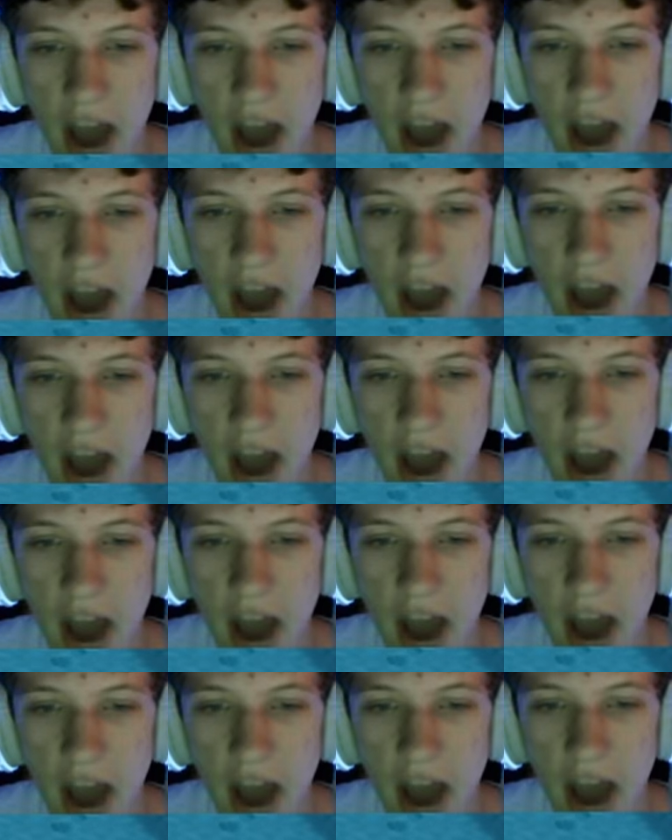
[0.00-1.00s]

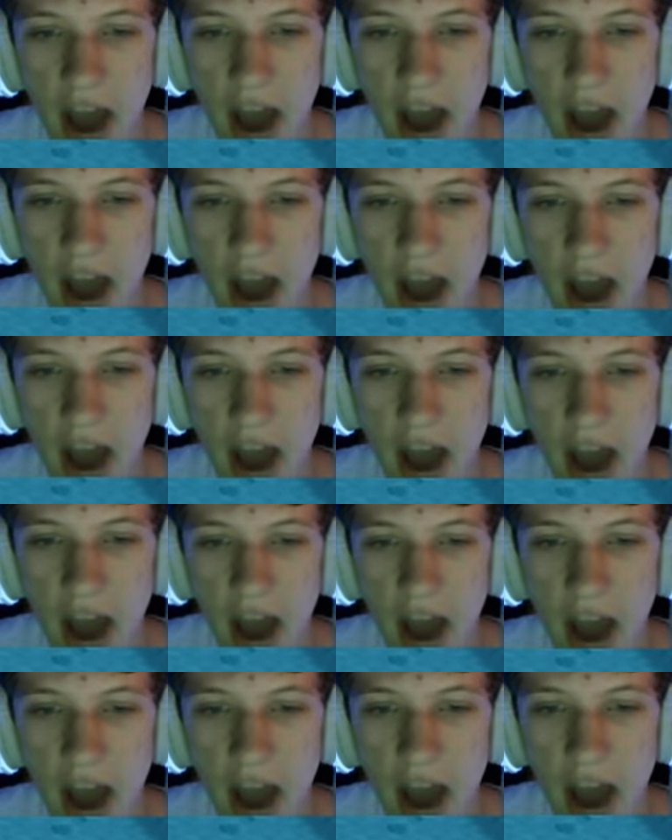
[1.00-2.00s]

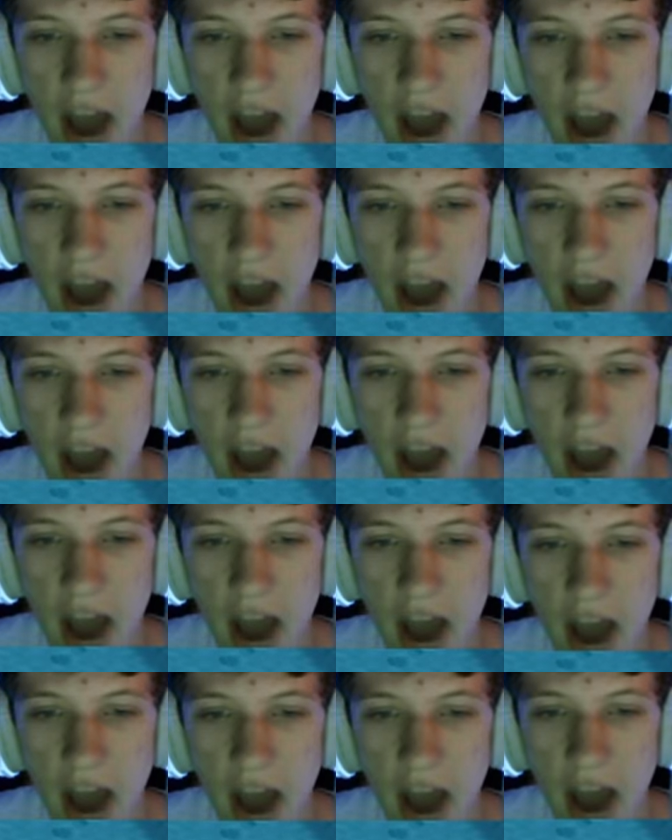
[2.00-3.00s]

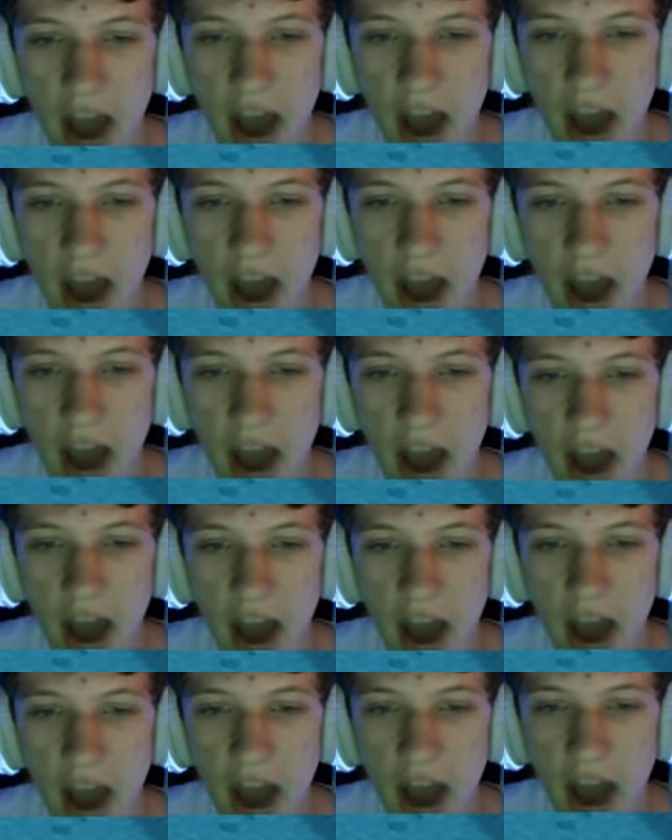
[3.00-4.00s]

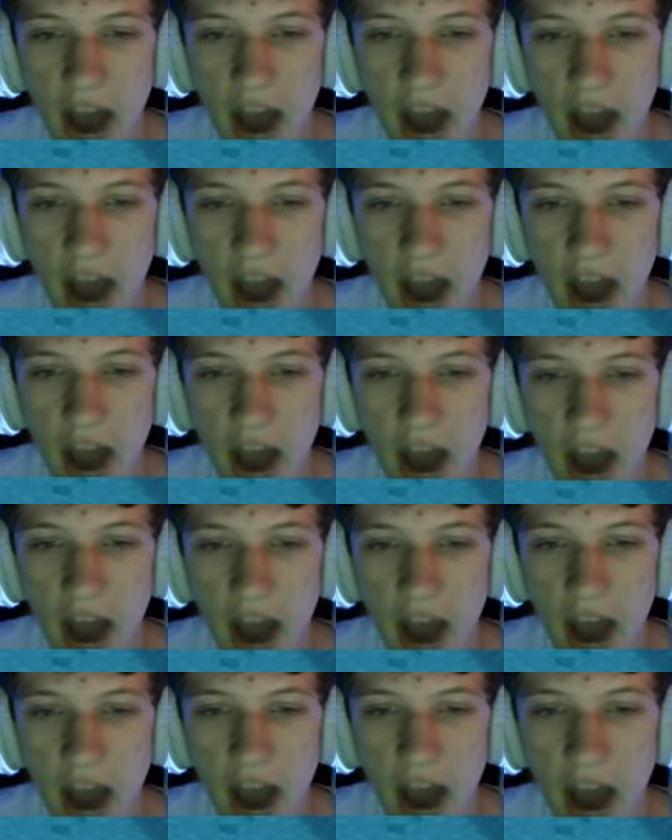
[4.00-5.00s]

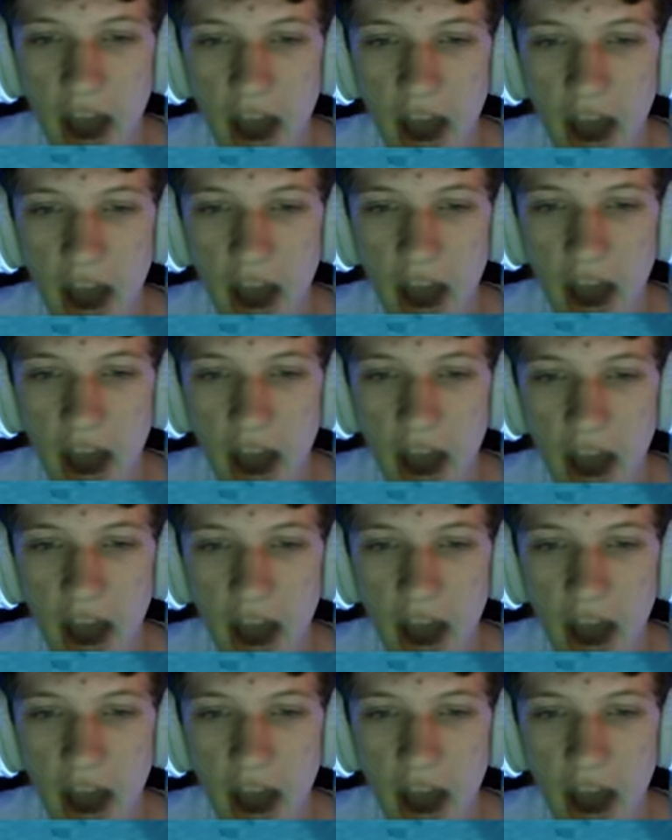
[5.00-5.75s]
(no one is talking)